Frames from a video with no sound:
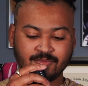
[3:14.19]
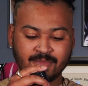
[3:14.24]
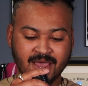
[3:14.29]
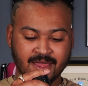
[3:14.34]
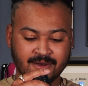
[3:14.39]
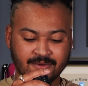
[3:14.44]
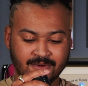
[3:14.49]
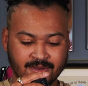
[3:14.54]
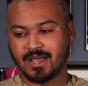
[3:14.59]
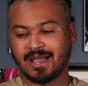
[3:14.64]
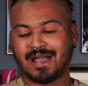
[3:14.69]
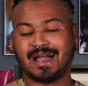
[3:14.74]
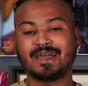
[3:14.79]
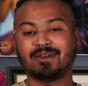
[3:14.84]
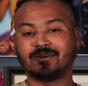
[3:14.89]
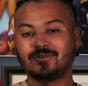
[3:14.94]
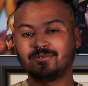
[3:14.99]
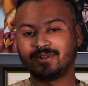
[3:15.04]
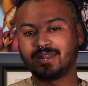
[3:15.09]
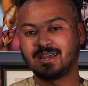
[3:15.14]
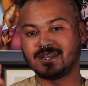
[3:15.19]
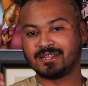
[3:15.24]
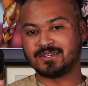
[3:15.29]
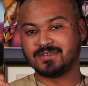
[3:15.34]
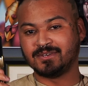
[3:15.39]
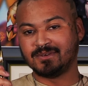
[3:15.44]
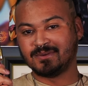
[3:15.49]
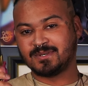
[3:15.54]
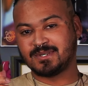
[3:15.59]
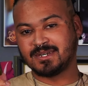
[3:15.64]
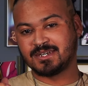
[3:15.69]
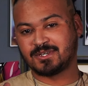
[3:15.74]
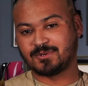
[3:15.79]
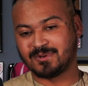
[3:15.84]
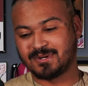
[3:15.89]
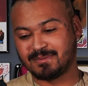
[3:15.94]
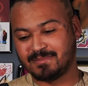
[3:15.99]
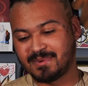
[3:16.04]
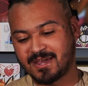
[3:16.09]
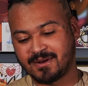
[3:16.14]
battery. I don't like to use this
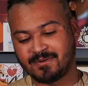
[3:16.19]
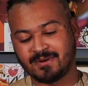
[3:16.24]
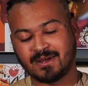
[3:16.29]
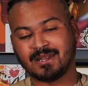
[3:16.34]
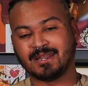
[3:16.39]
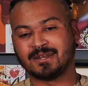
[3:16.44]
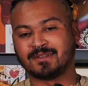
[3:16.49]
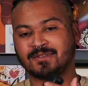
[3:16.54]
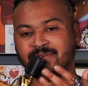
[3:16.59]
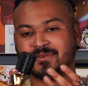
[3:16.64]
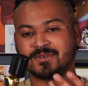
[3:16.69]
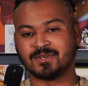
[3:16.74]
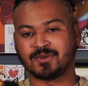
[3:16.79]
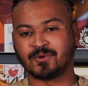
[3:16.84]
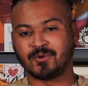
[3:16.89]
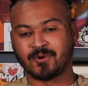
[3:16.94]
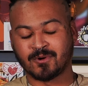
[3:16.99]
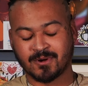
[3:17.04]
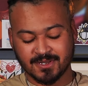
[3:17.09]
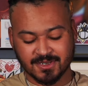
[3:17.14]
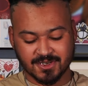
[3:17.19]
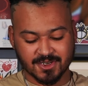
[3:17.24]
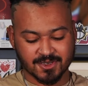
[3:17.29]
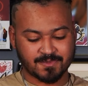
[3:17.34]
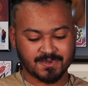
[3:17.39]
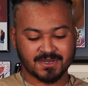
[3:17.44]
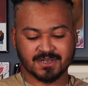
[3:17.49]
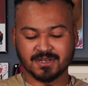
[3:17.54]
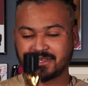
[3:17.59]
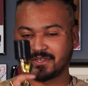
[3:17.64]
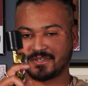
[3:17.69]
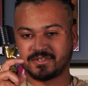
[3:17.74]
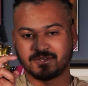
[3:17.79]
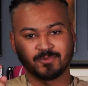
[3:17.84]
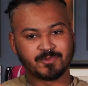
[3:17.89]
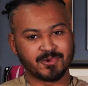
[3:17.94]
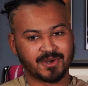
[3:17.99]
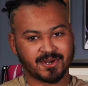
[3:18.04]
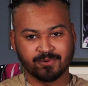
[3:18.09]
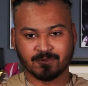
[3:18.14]
with a battery. I like to use it corded just because of the
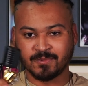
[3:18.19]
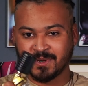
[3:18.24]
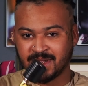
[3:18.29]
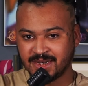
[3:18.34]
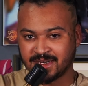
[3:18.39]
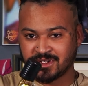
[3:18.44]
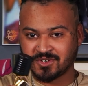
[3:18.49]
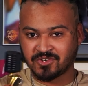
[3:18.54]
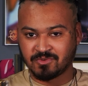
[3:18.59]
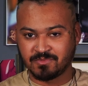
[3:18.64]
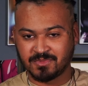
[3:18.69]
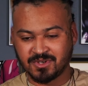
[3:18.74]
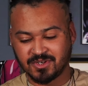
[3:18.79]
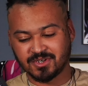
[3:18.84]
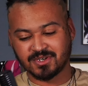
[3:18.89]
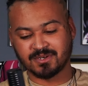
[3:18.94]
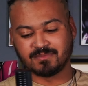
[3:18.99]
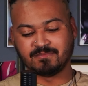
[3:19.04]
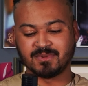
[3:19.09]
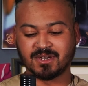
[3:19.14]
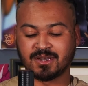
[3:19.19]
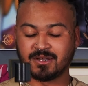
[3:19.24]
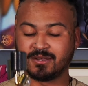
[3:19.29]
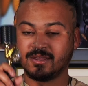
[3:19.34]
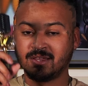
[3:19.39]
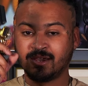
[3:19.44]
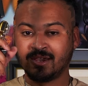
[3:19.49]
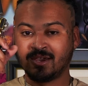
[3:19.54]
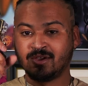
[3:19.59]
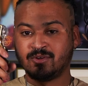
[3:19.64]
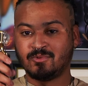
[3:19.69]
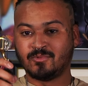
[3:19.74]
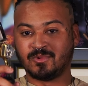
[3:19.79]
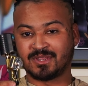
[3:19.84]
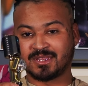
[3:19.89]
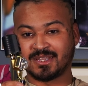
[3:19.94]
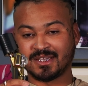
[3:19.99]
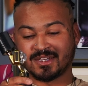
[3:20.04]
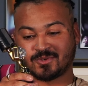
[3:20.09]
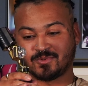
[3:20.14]
weird weight distribution, but
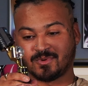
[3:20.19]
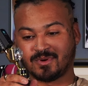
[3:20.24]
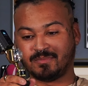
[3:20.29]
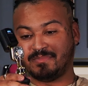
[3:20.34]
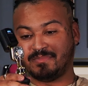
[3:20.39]
with this one